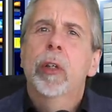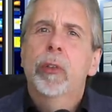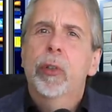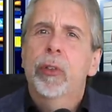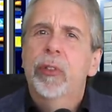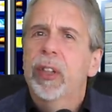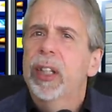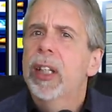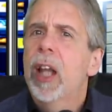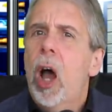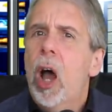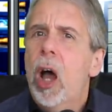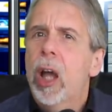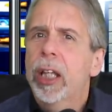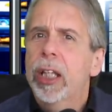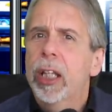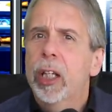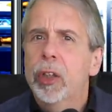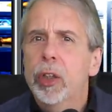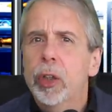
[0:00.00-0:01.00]
to
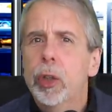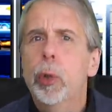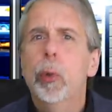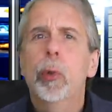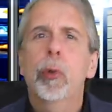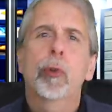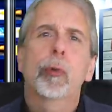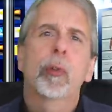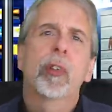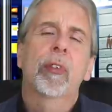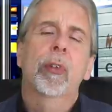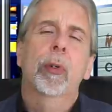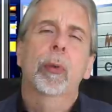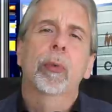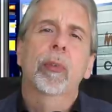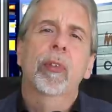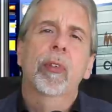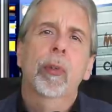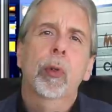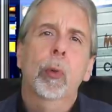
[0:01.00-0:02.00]
deny news
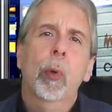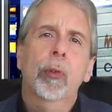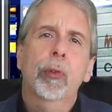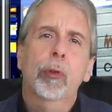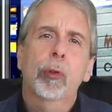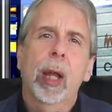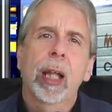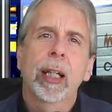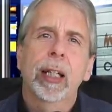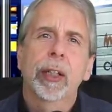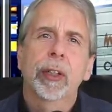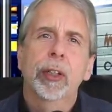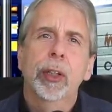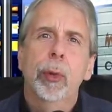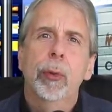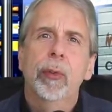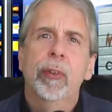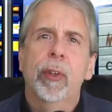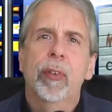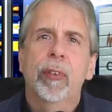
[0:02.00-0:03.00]
results to Australian
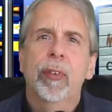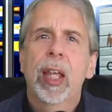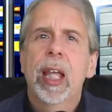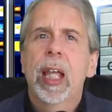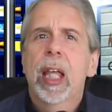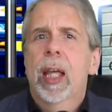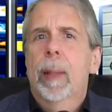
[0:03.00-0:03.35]
users,